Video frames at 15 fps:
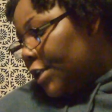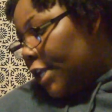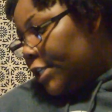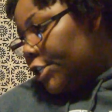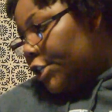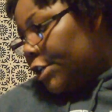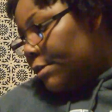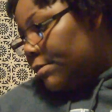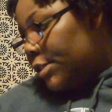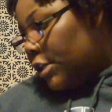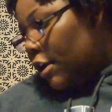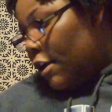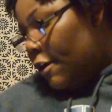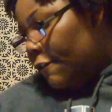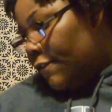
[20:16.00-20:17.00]
In terms
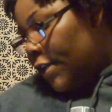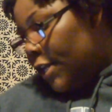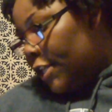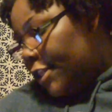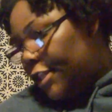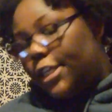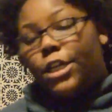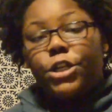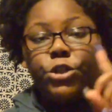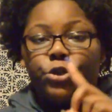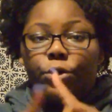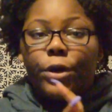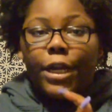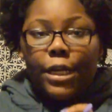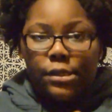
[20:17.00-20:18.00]
of the
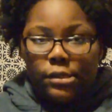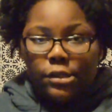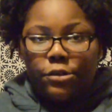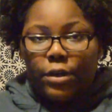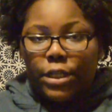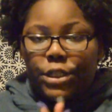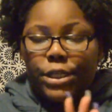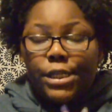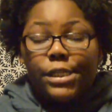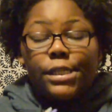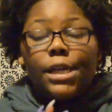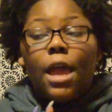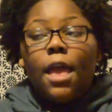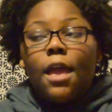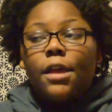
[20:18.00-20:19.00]
short answer
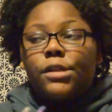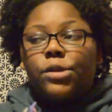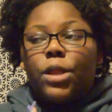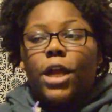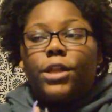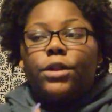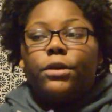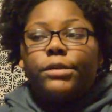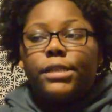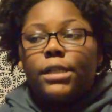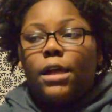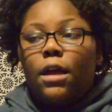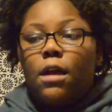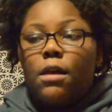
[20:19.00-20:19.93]
questions, so like those